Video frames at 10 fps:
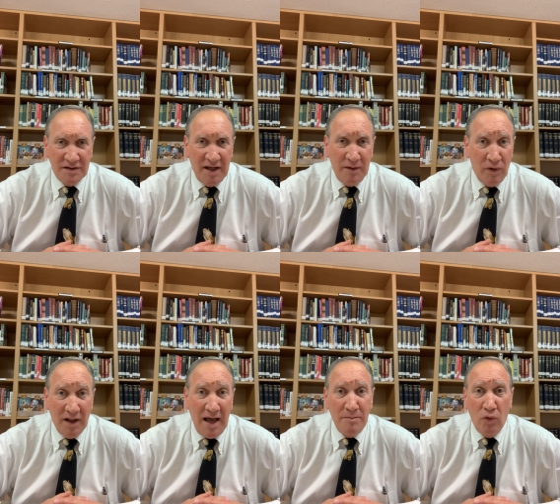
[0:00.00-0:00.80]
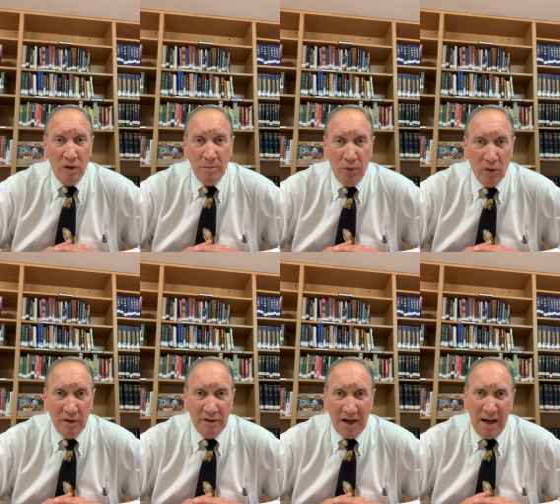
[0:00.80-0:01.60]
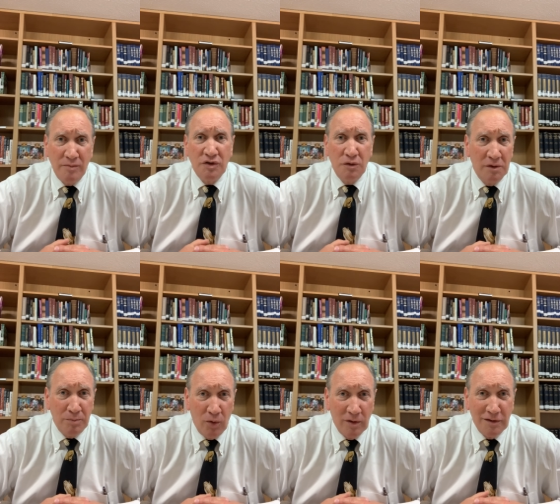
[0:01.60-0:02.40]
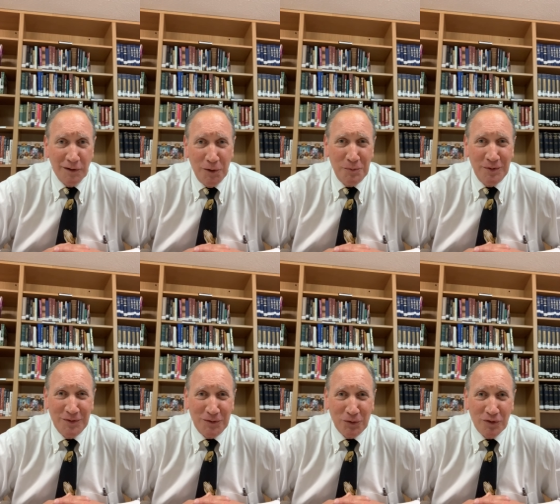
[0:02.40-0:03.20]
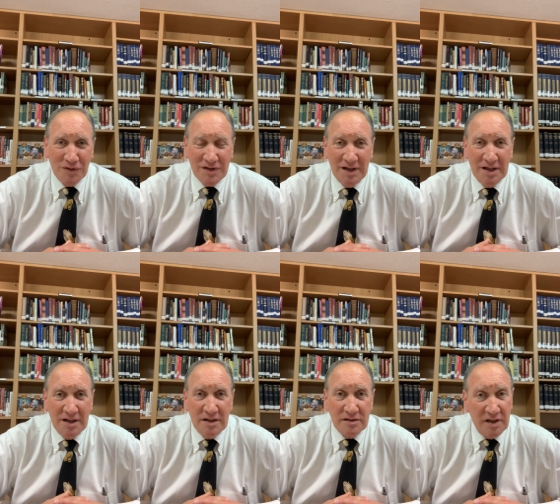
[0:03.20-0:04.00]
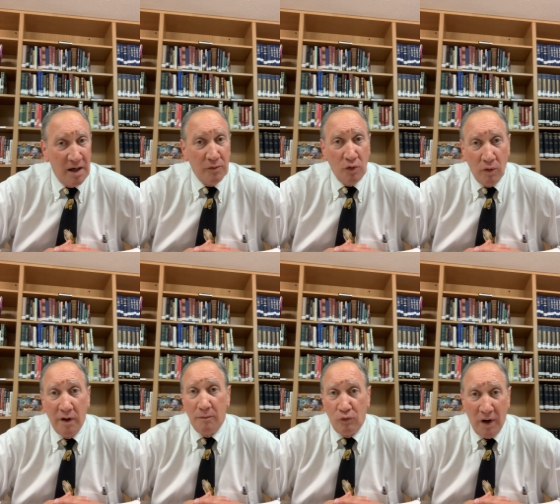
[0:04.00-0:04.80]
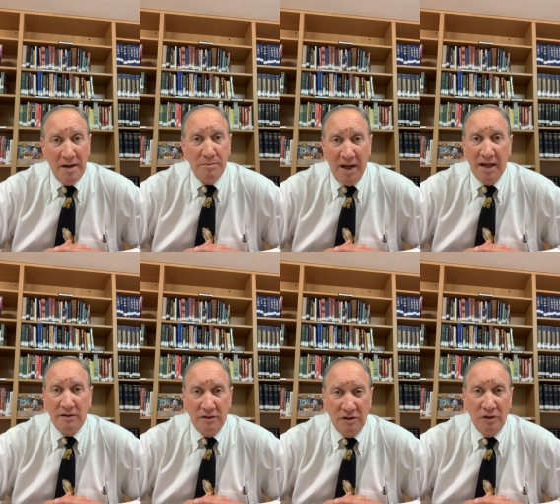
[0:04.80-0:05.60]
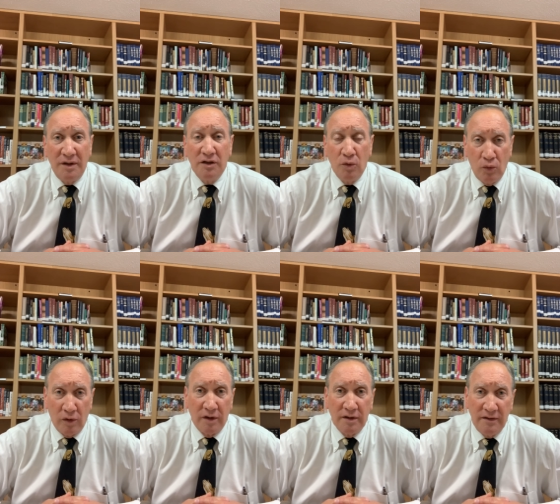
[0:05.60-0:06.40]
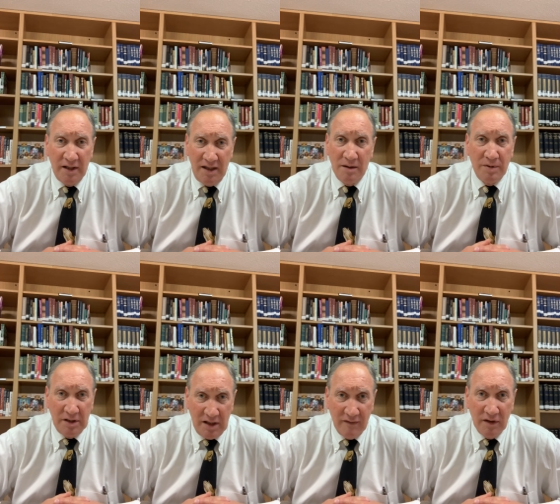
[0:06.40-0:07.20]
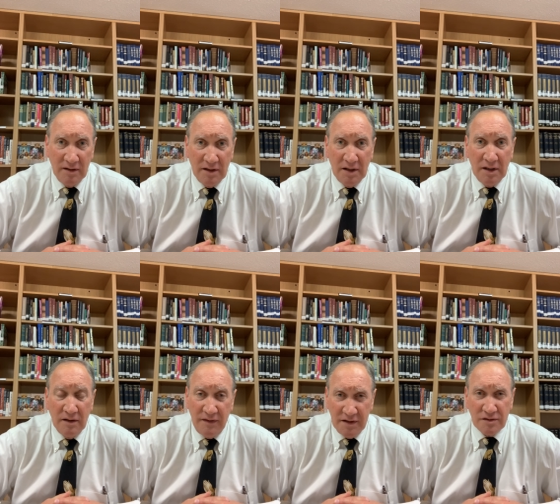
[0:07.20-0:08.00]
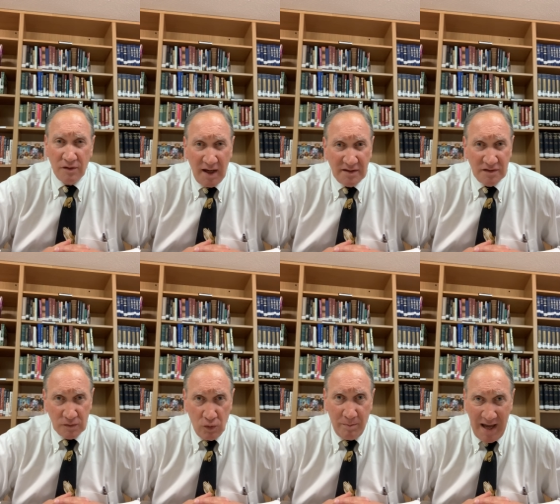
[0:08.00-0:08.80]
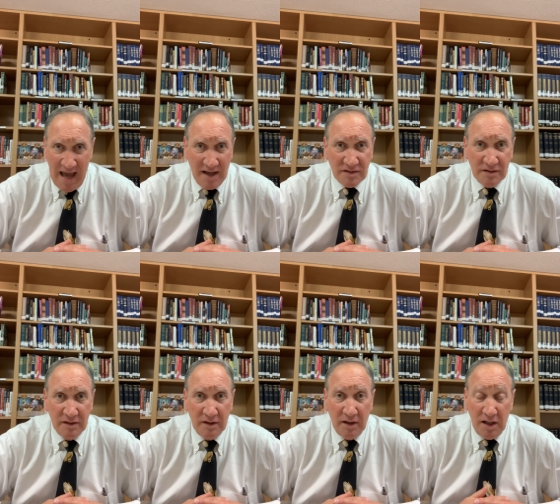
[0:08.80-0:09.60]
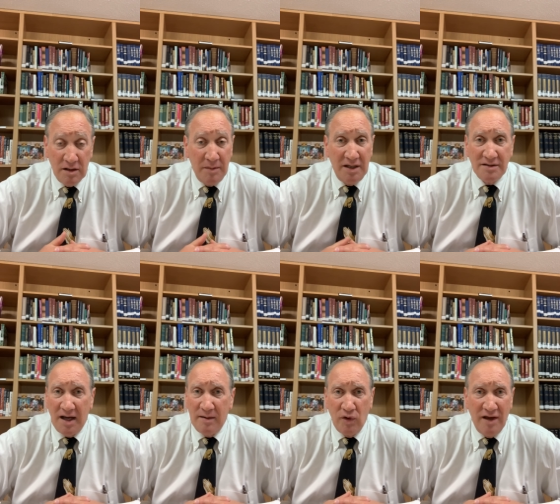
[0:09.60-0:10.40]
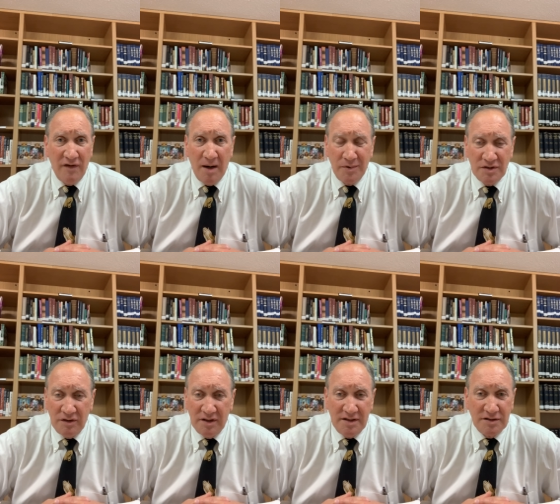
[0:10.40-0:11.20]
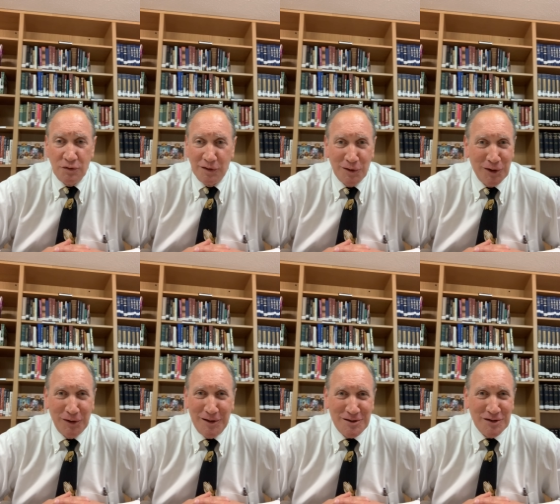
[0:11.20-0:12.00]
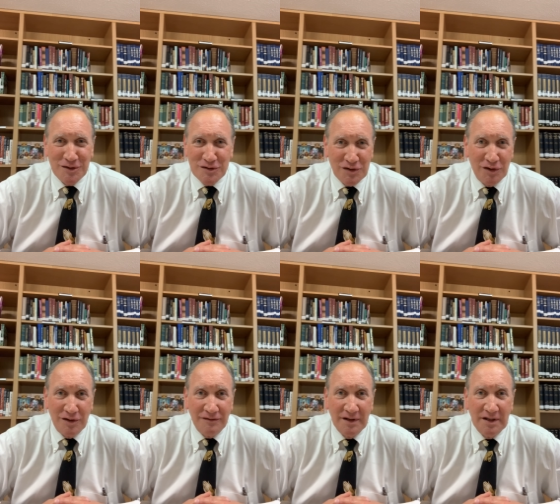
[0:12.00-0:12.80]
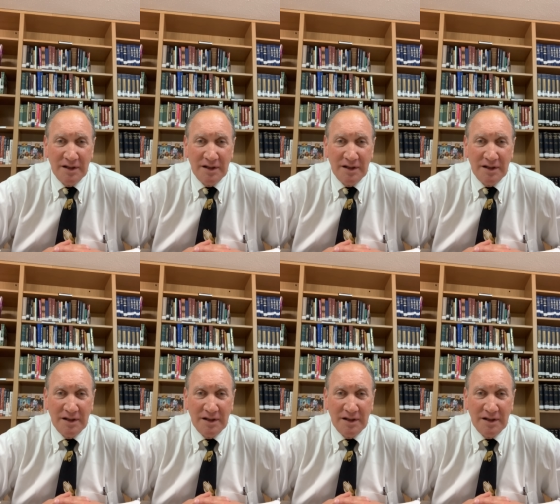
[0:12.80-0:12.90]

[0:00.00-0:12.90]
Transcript: say, Well, I'm more important. I'm too important to open the doors. Samuel went right back to doing the work that he had been given. This crisis will pass. In the meantime, we have opportunities to encourage and to serve,